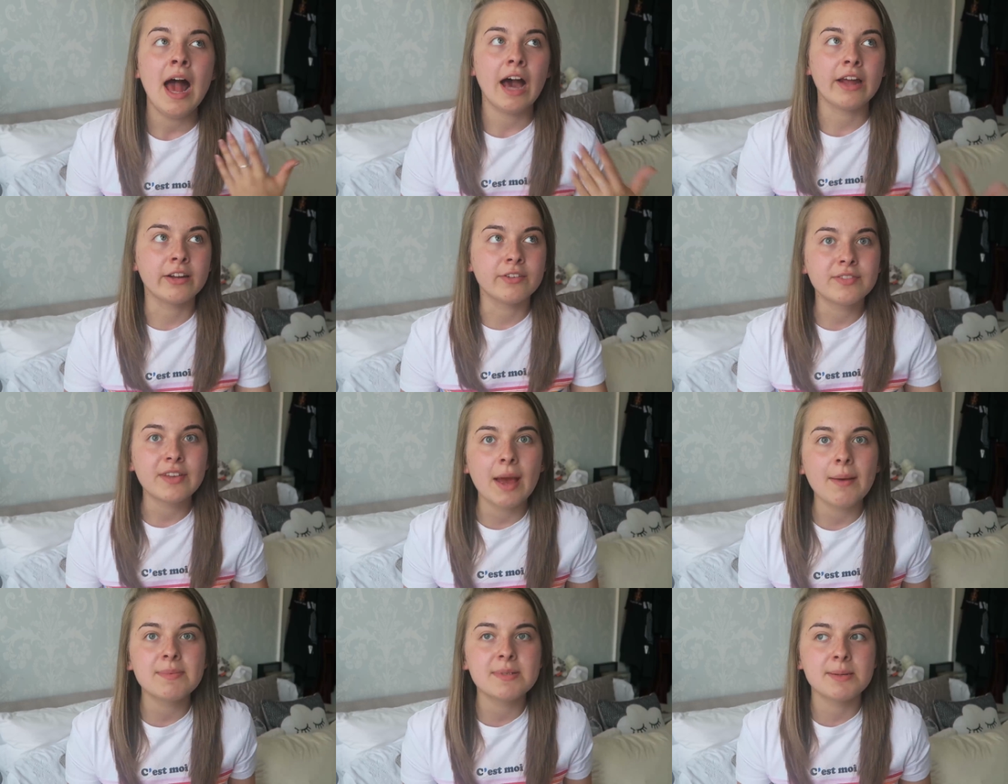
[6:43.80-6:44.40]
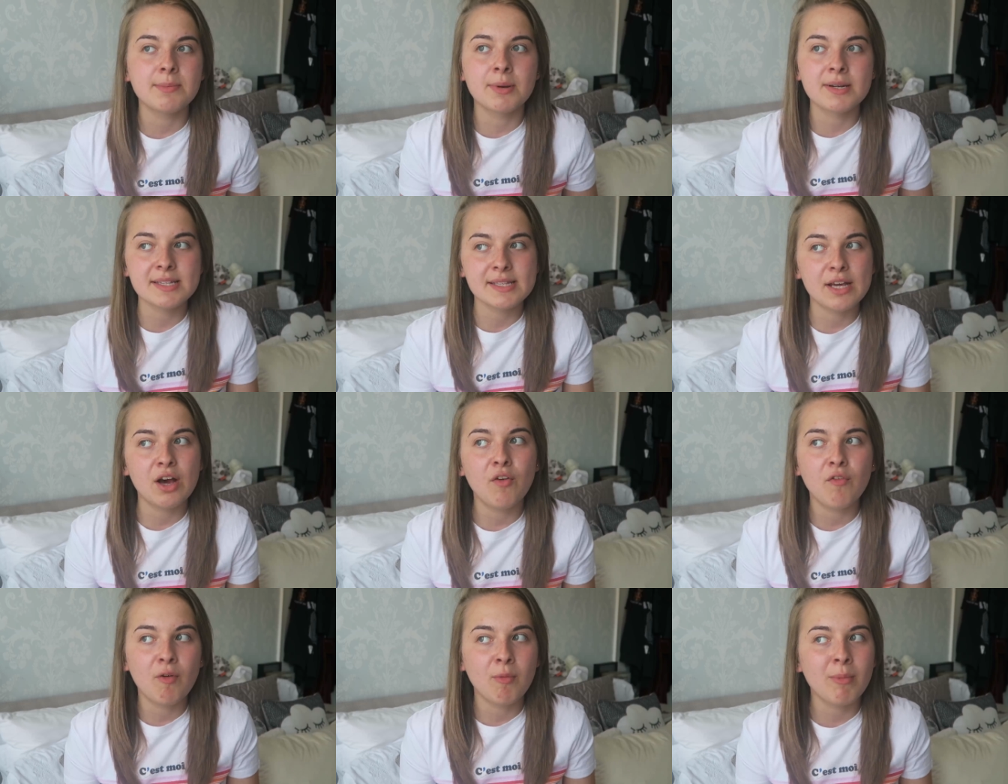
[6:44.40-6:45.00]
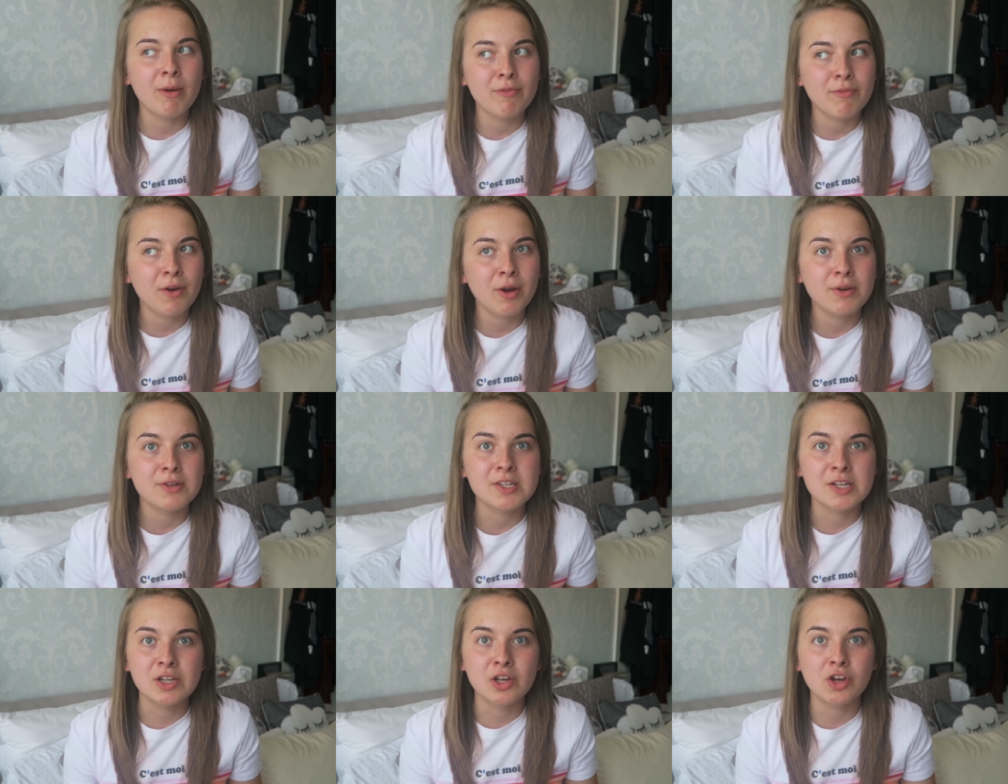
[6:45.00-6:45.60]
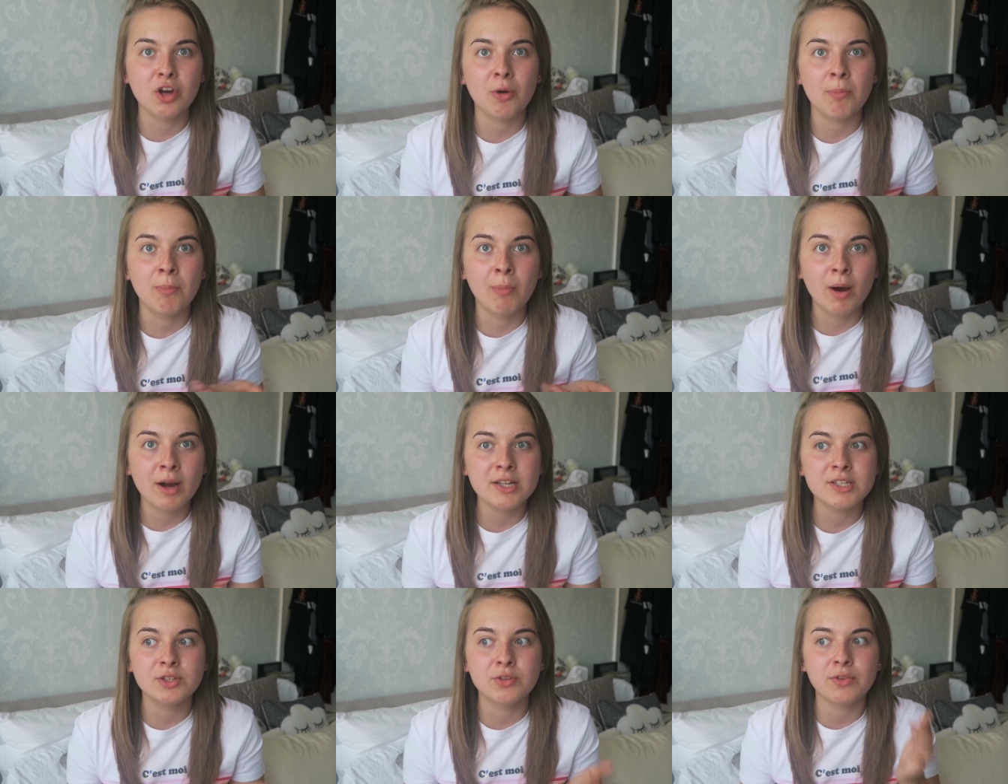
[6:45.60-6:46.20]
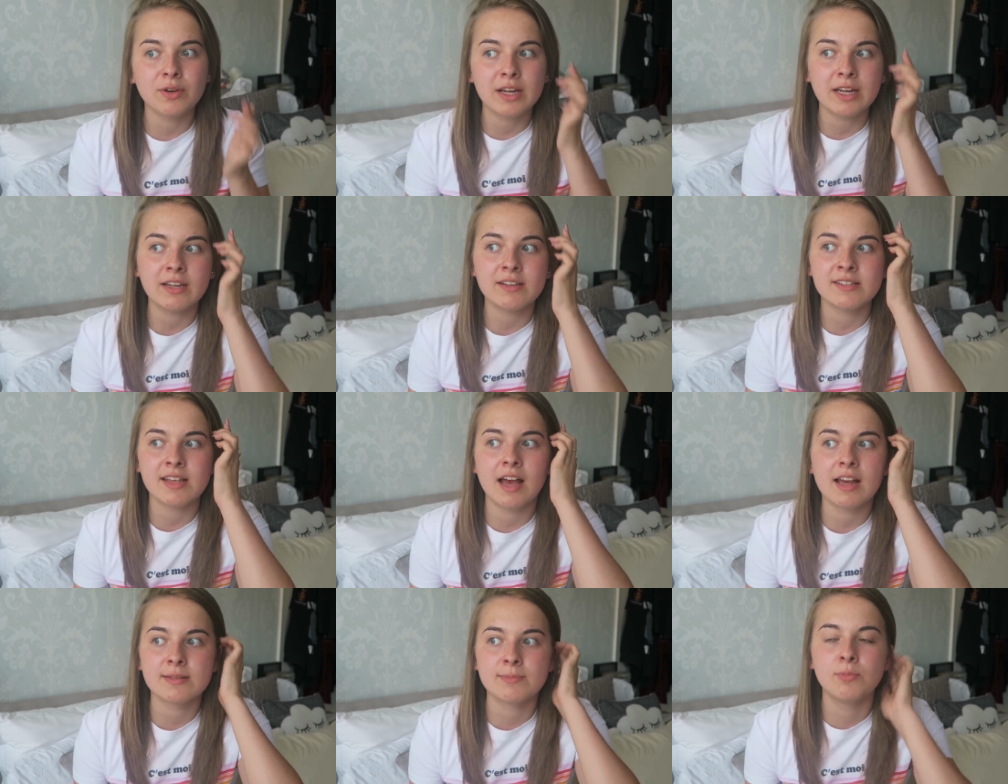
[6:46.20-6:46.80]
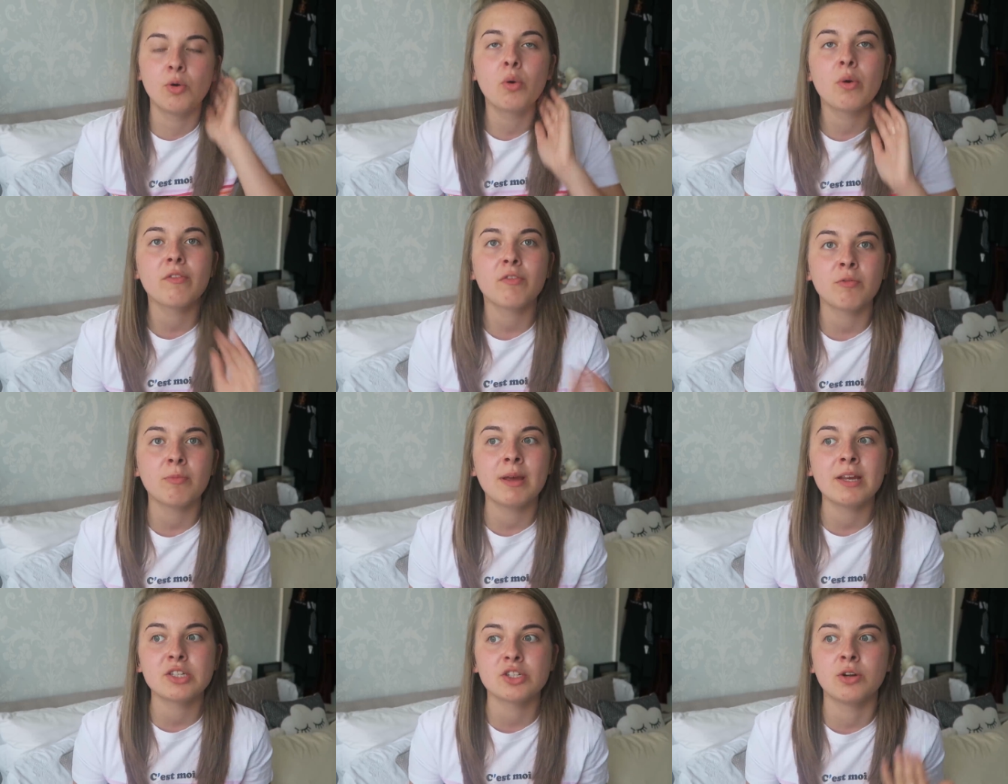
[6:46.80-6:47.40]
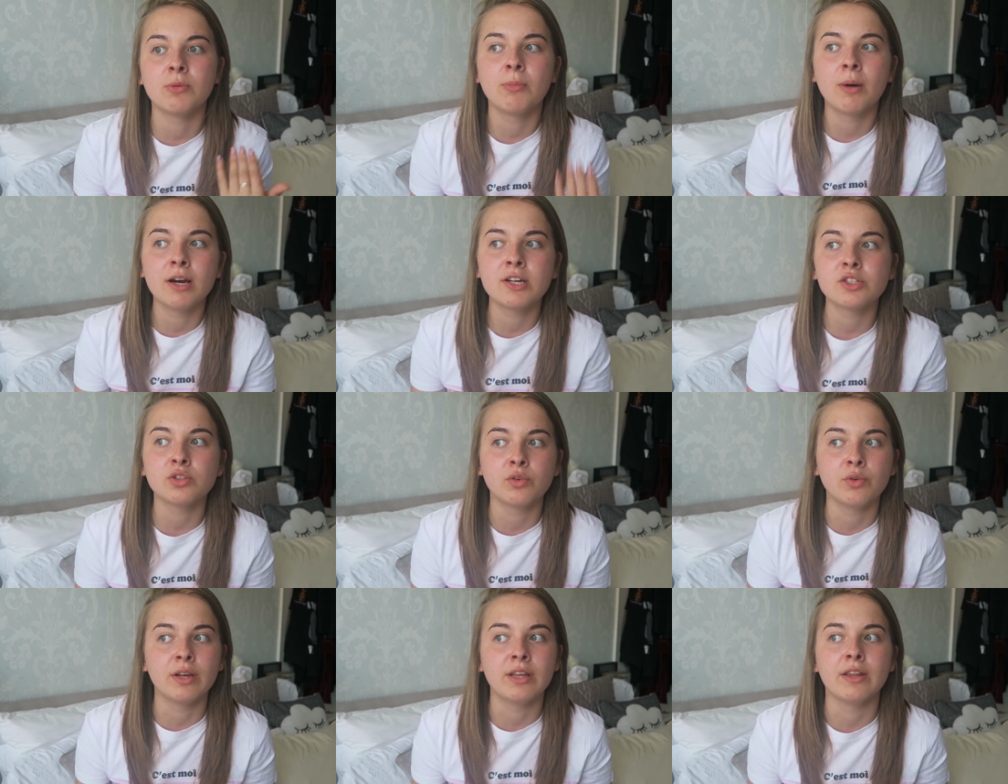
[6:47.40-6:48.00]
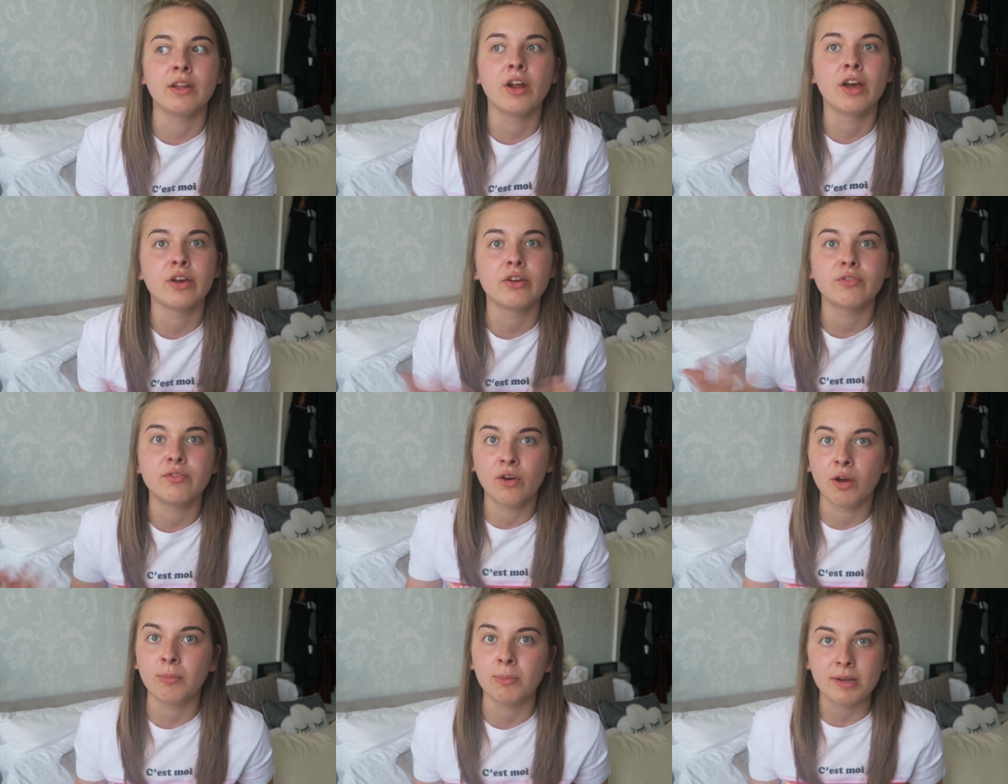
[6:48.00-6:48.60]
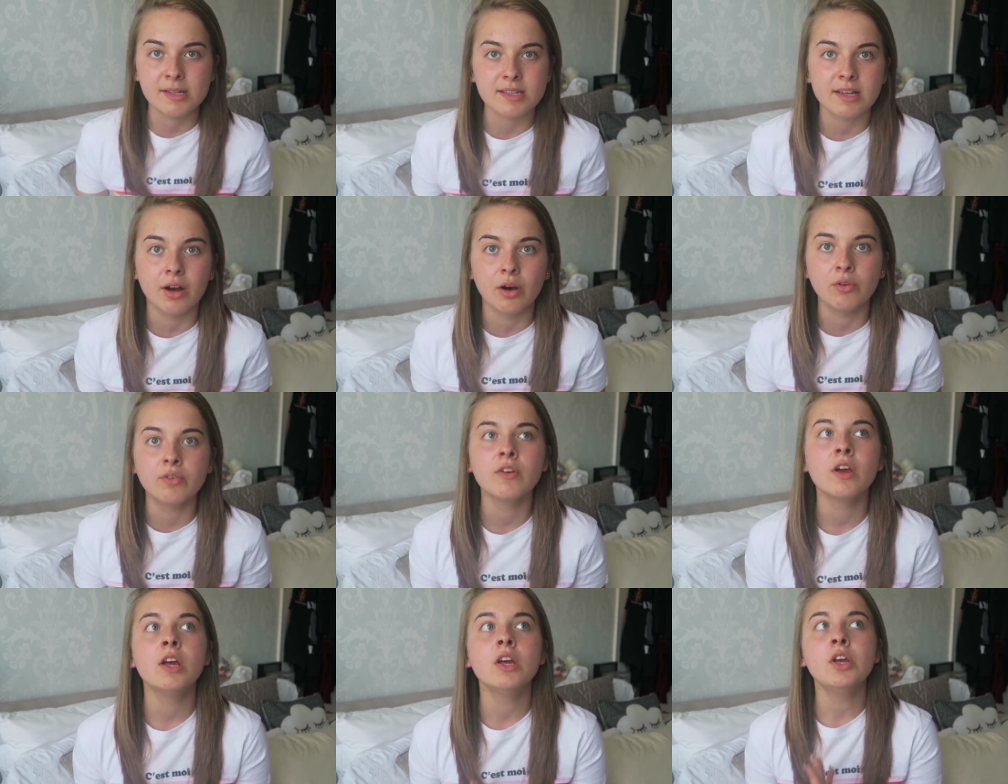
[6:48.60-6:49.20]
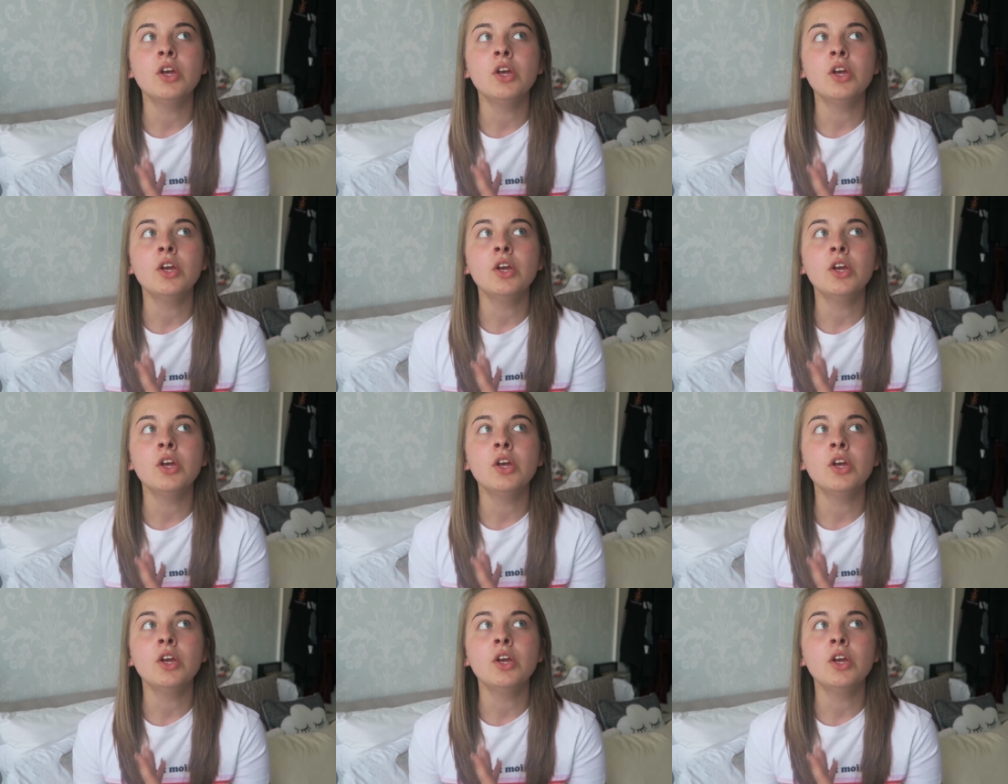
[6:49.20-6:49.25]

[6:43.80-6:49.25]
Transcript: and I've kept it myself on my phone to look up my degree because it has more information on my degree than I could find myself.